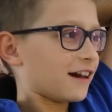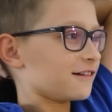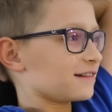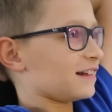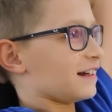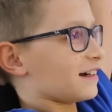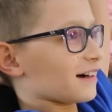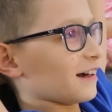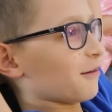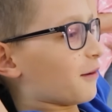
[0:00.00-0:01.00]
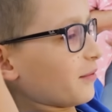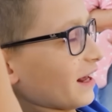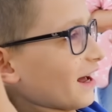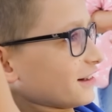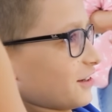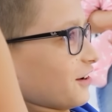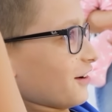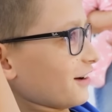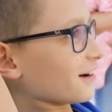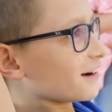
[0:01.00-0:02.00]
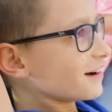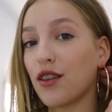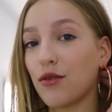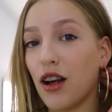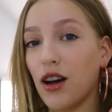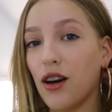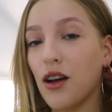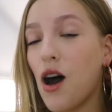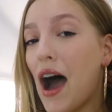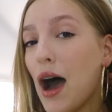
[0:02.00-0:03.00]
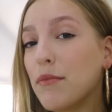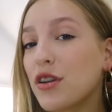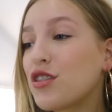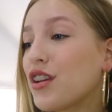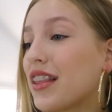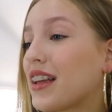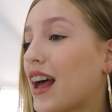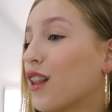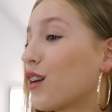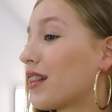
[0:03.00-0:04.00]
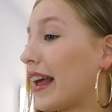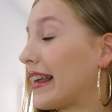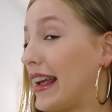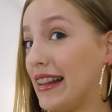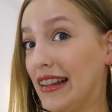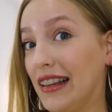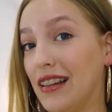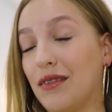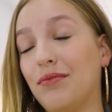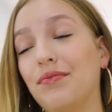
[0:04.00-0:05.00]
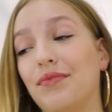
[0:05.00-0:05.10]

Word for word: I don't think it would be as good. Dara, how much do you think I look like 18?